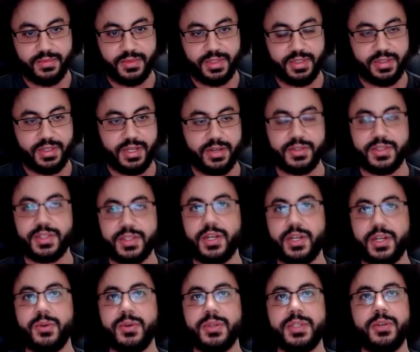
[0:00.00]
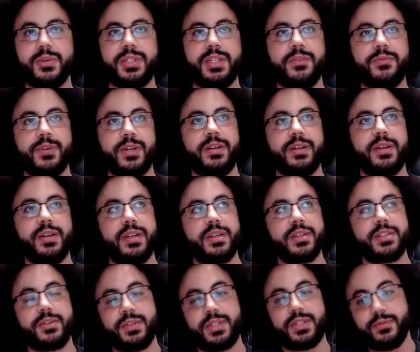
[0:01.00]
No. Yes. So, so different,
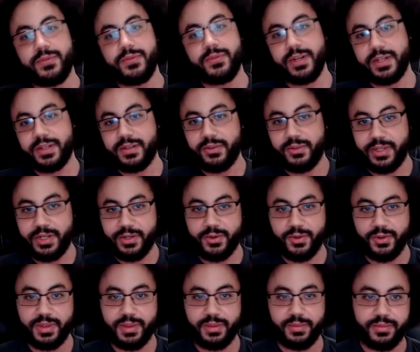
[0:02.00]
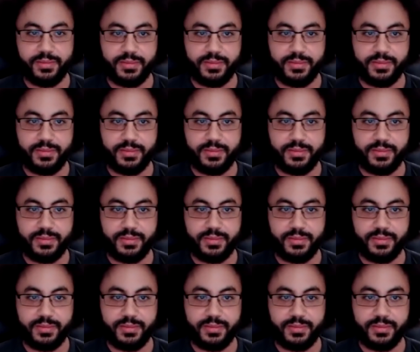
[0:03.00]
so different clinical